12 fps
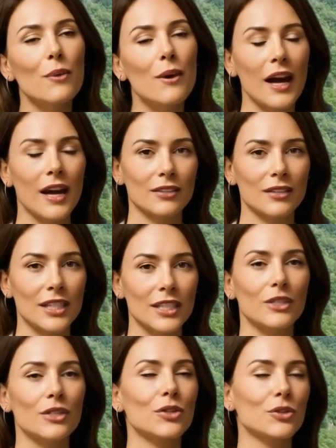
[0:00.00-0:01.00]
Feel the
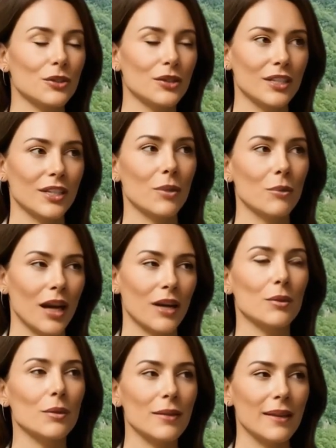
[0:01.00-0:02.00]
temperature, the
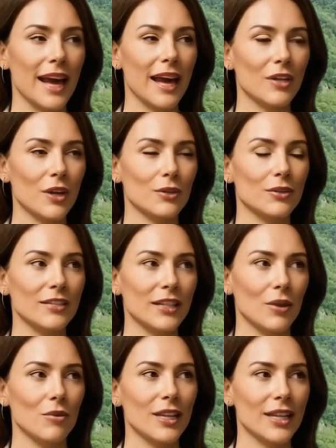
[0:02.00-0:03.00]
texture, the
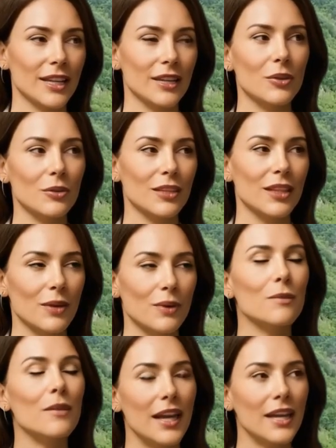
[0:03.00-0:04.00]
subtle changes in
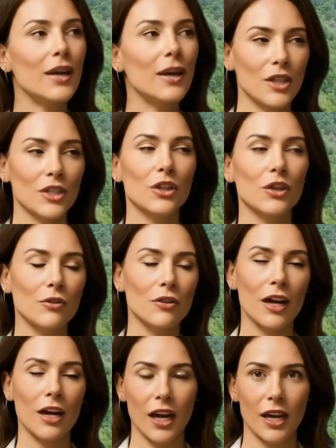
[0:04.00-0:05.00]
sensation.
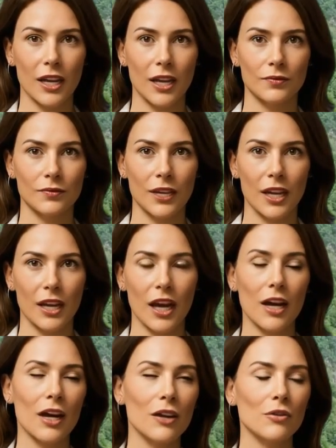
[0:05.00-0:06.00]
Bring your attention to
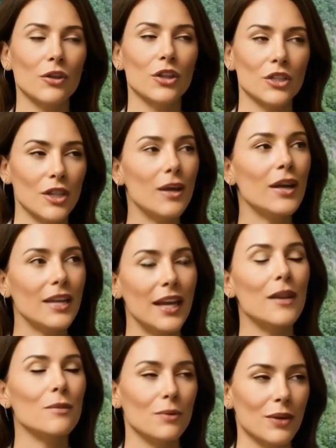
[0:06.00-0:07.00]
each part of your
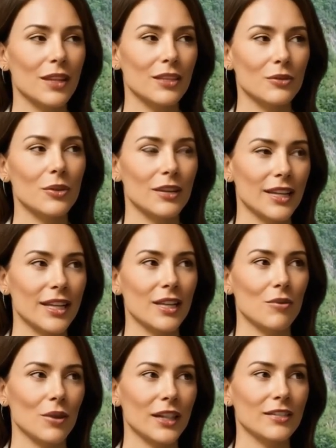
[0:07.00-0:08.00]
body as you move.
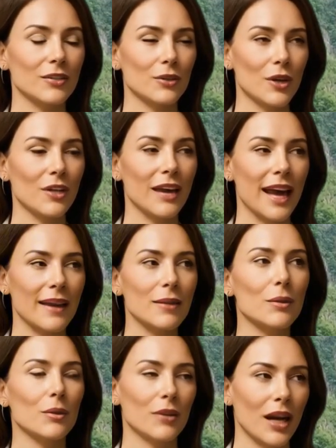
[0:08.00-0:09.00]
This simple
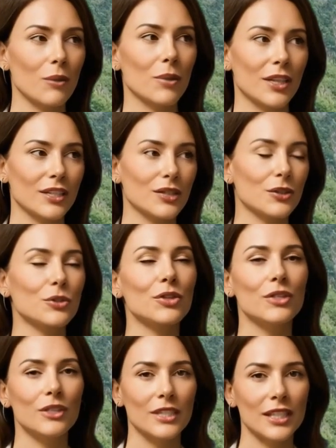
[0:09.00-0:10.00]
act of awareness starts
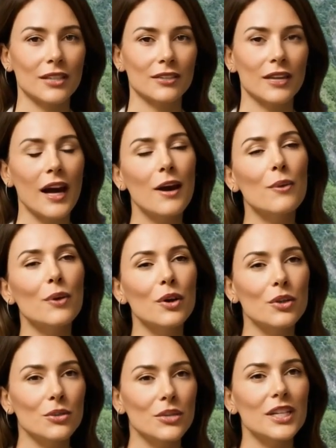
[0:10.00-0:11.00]
to rewire the
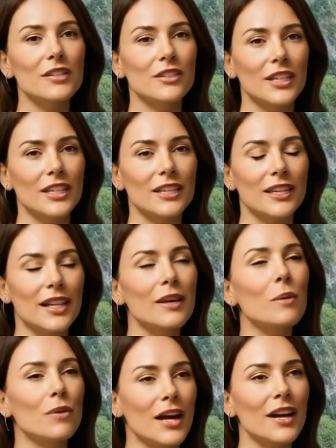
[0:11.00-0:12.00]
connection between your
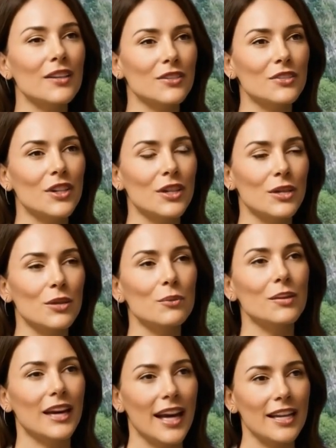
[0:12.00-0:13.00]
brain and your
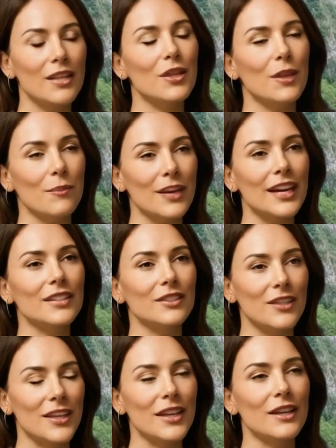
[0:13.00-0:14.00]
genitals, one that
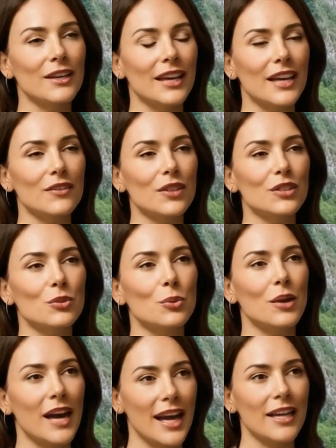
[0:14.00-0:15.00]
weakens with age
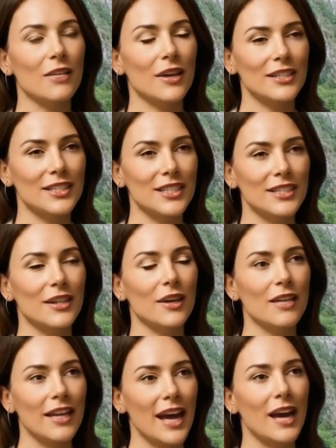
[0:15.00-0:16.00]
and disuse.
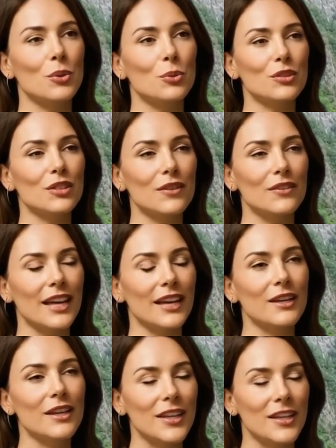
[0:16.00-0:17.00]

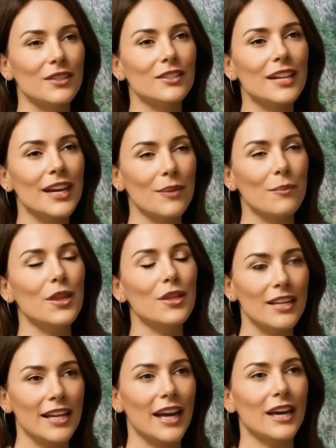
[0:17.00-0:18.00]
When you
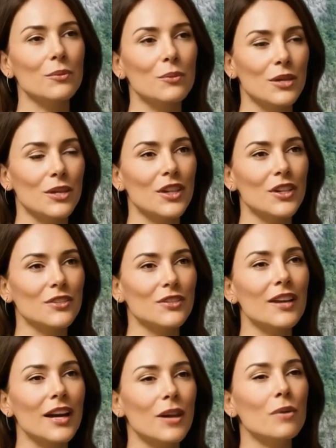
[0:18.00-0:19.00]
focus deeply like
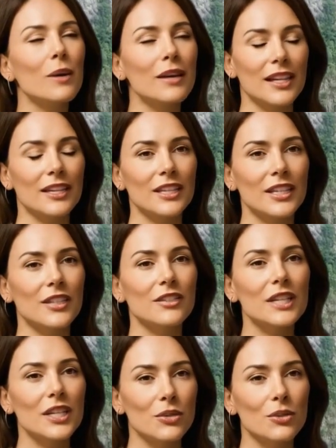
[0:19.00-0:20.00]
this, you allow your
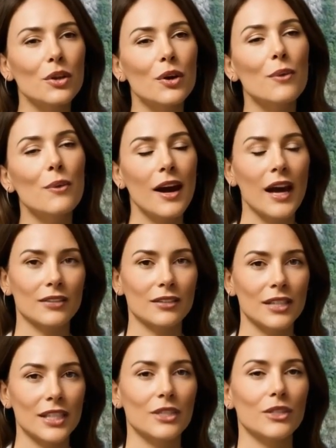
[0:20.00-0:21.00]
body to send stronger
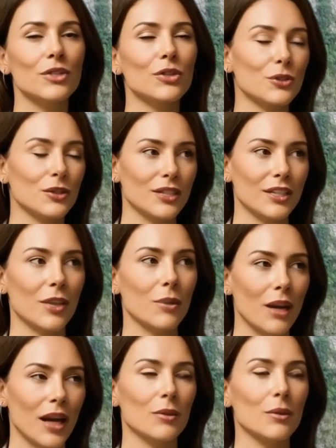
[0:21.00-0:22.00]
signals to your brain.
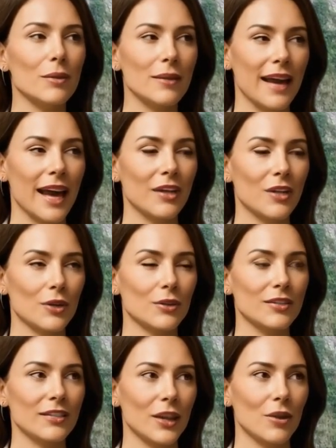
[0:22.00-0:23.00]
You retrain
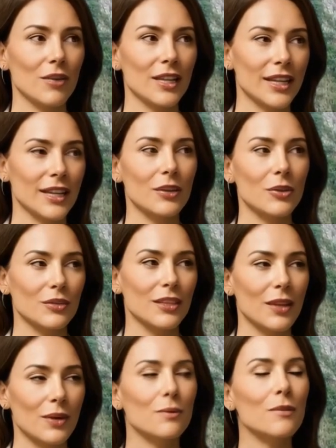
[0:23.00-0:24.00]
your arousal
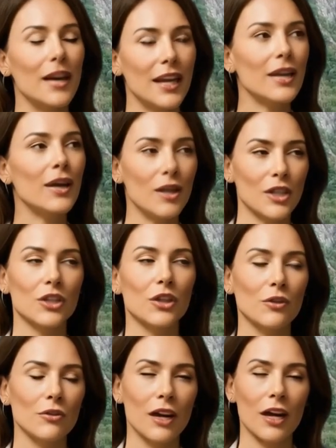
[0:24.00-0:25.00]
response, making your
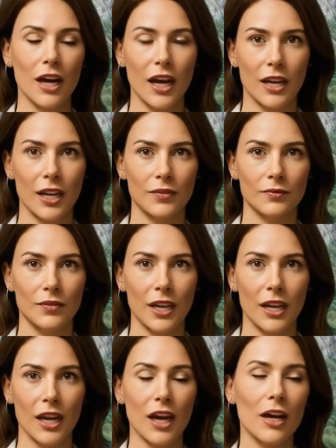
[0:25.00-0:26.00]
erections firmer
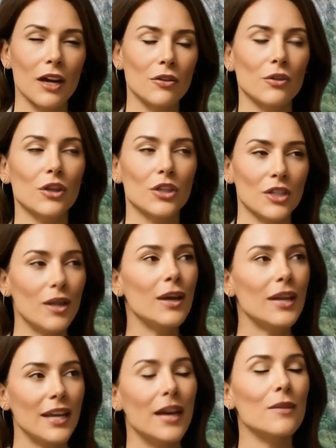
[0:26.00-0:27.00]
and more responsive
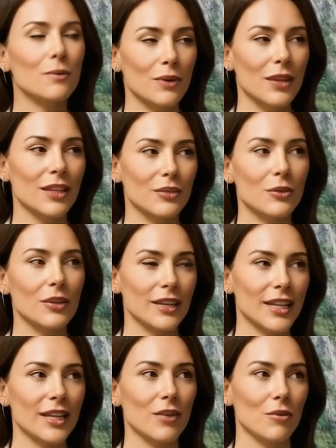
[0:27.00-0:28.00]
over time.
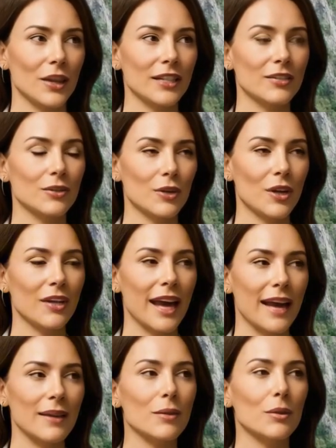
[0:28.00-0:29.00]
It's also a
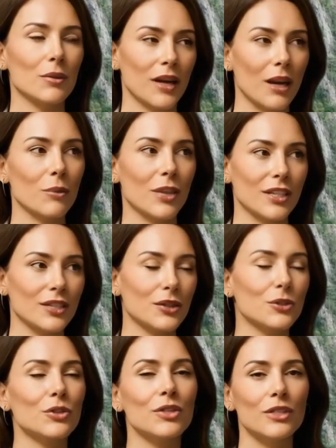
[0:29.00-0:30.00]
powerful way to reduce
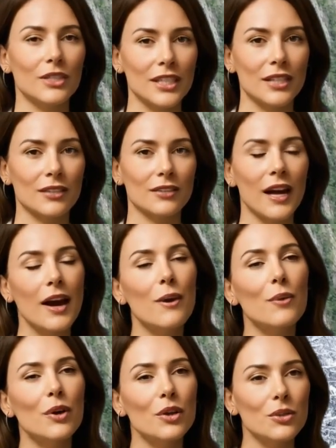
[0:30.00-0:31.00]
anxiety around
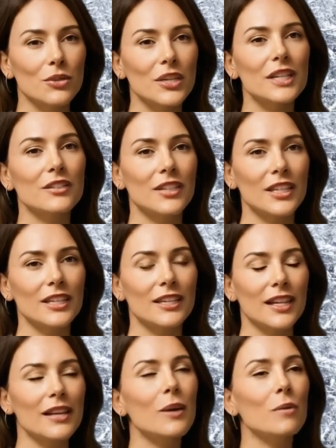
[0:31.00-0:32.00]
performance. By
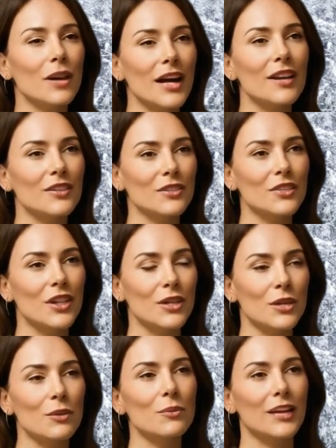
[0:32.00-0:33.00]
removing pressure and
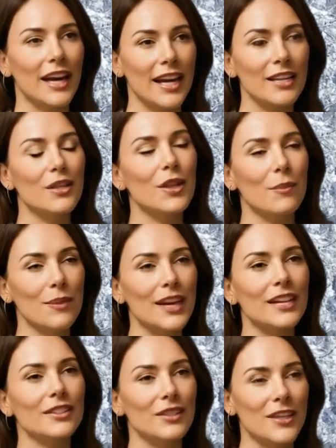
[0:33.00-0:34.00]
embracing the
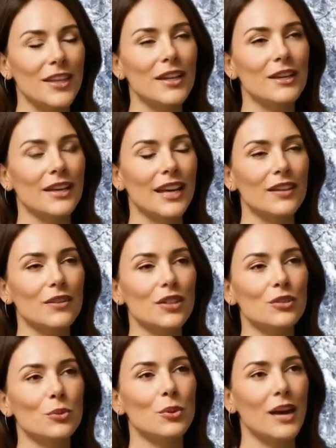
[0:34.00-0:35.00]
process, you begin to
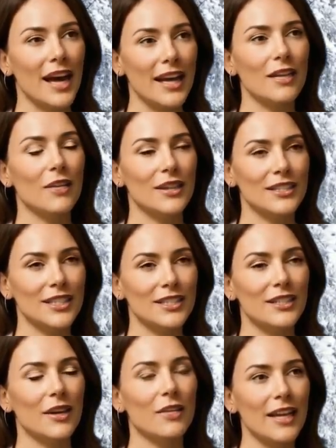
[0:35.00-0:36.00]
rediscover pleasure
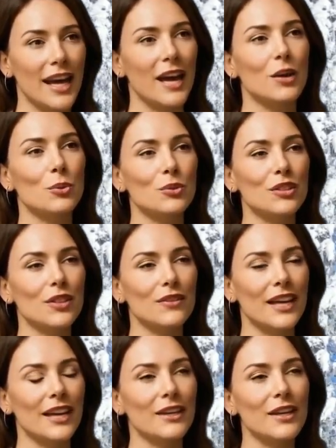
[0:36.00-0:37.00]
in a more
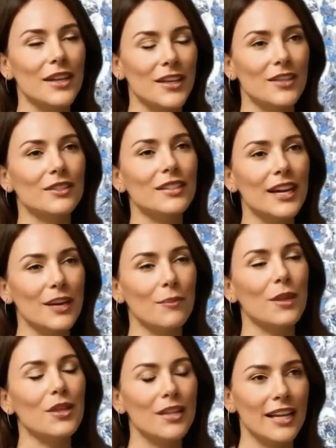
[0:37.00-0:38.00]
grounded, controlled, and
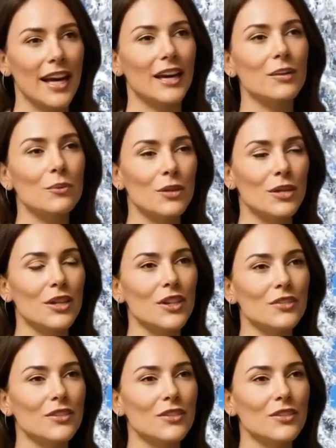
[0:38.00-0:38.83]
confident way.